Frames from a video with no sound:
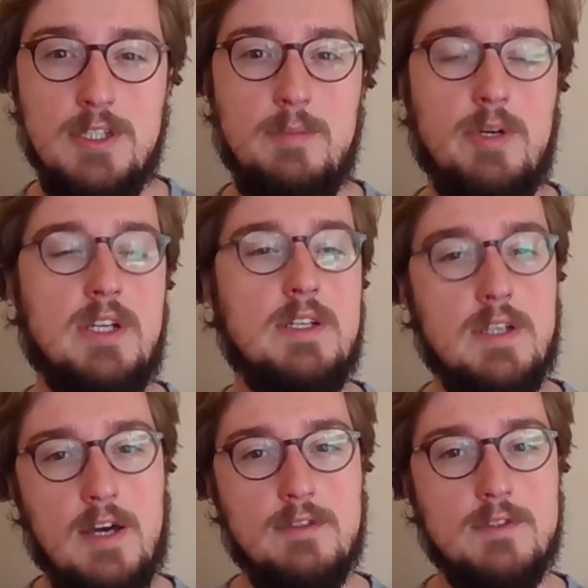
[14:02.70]
but in
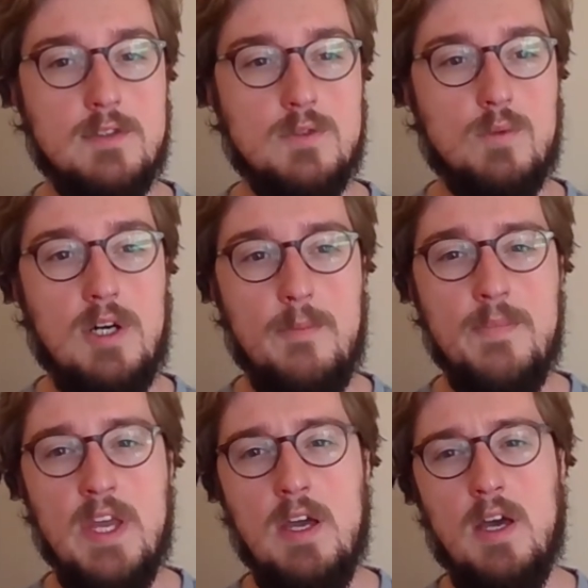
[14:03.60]
novels as well.
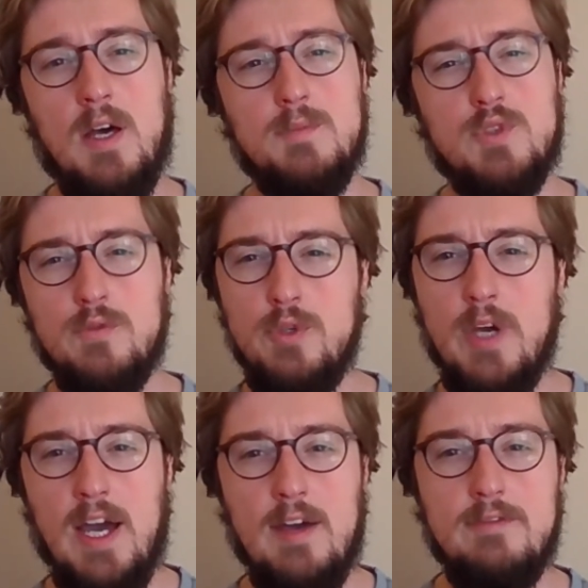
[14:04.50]
So if you
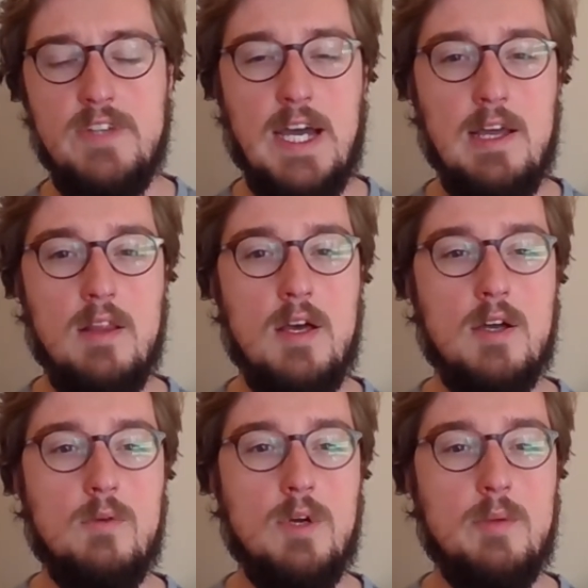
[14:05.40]
have
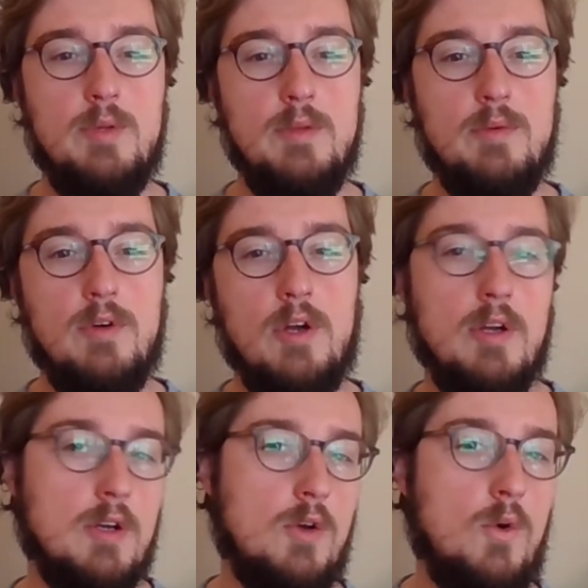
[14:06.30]
dialogue where people
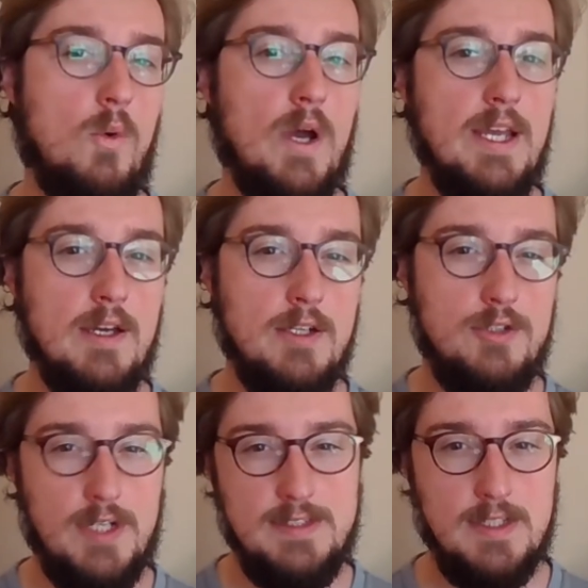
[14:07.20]
aren't quite
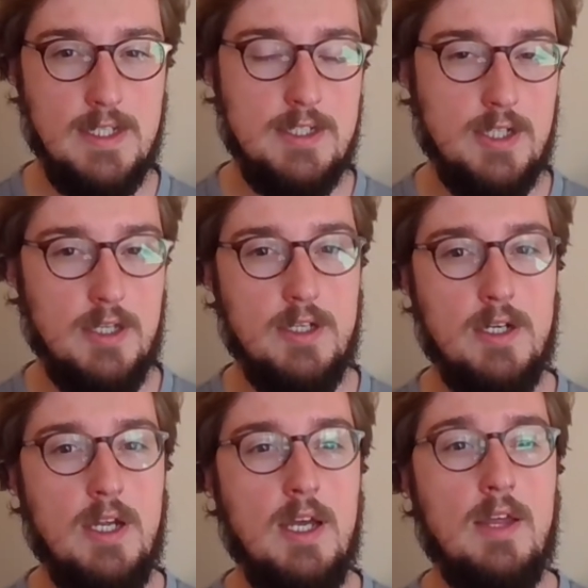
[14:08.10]
addressing each other,
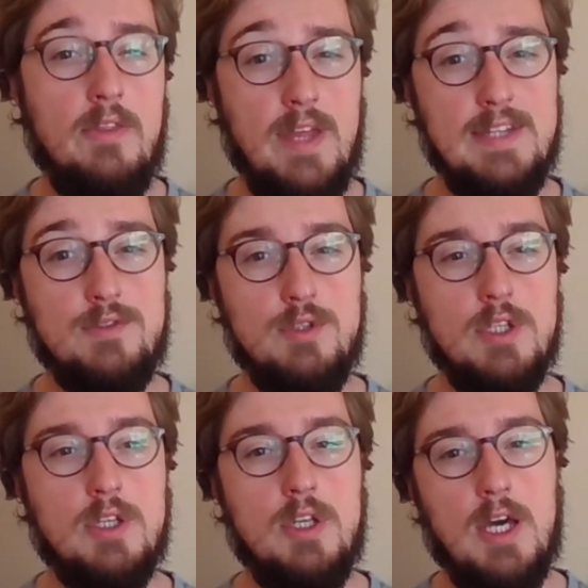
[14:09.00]
that's really good.